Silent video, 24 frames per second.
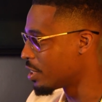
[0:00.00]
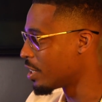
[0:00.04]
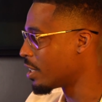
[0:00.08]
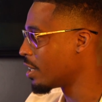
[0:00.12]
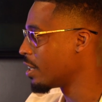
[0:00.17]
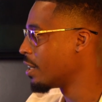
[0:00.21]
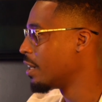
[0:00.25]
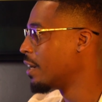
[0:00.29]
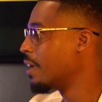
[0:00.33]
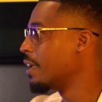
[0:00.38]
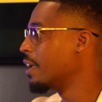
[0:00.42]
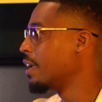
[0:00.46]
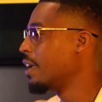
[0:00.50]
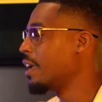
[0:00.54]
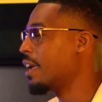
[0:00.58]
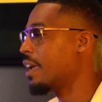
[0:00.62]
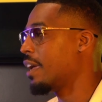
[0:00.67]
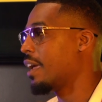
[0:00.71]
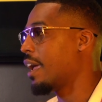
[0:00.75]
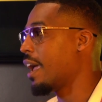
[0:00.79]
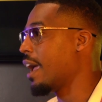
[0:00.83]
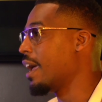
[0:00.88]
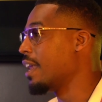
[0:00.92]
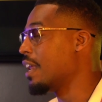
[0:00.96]
roller
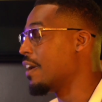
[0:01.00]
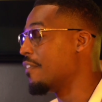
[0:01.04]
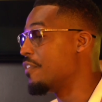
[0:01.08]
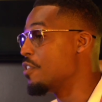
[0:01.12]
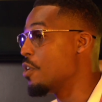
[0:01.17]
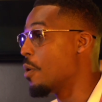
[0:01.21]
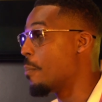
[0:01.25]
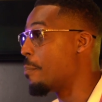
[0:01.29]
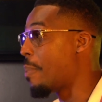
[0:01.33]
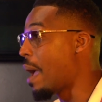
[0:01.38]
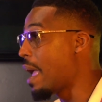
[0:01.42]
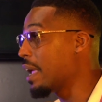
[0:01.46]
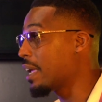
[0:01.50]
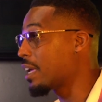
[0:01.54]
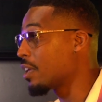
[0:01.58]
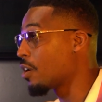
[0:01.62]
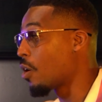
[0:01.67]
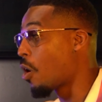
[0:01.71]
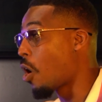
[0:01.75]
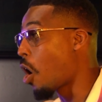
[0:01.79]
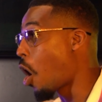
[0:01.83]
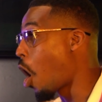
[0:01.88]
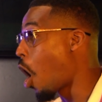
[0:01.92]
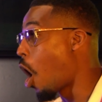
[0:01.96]
coaster and if you're
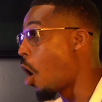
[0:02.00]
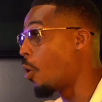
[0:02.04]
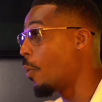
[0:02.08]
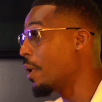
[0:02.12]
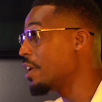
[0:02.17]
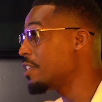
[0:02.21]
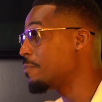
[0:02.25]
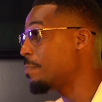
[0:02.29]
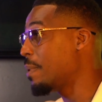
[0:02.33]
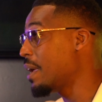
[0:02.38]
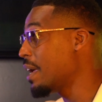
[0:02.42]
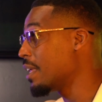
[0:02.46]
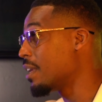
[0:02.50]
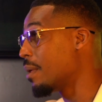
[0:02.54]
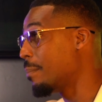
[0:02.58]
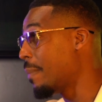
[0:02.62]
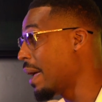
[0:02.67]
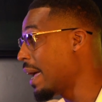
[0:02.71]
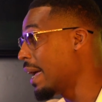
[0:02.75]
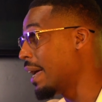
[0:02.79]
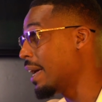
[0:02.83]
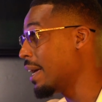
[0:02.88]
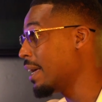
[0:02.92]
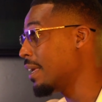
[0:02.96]
banking on always being the
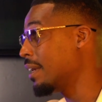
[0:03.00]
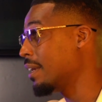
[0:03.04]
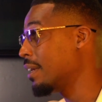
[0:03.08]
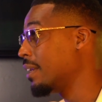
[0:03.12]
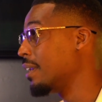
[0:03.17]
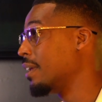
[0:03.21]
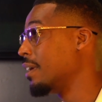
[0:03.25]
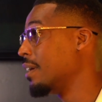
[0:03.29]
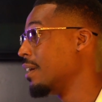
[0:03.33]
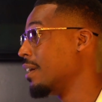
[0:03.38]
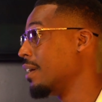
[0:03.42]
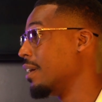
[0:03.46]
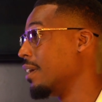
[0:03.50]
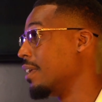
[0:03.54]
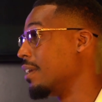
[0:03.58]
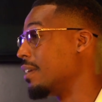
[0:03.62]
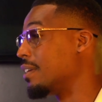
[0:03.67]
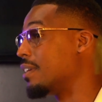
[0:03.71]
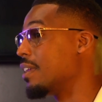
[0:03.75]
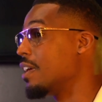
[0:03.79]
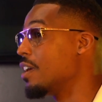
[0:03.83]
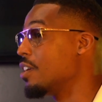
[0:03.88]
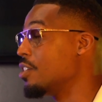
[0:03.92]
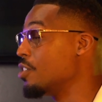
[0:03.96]
man
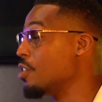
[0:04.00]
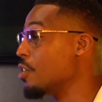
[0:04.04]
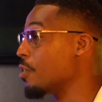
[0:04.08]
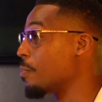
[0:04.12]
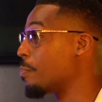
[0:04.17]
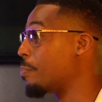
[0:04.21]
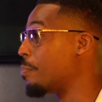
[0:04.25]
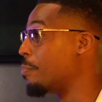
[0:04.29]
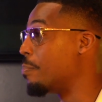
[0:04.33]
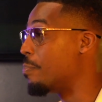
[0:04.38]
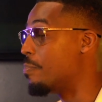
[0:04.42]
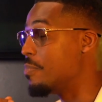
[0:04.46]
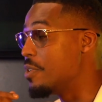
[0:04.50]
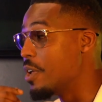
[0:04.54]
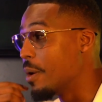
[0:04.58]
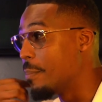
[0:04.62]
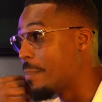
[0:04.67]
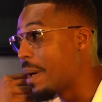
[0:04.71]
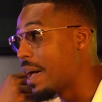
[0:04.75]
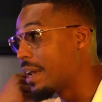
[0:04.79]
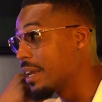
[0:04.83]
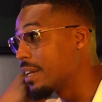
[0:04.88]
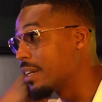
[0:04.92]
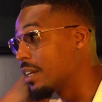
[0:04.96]
then you're you're
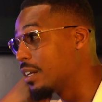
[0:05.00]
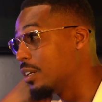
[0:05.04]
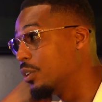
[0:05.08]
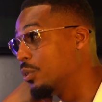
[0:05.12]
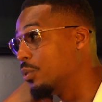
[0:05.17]
betting to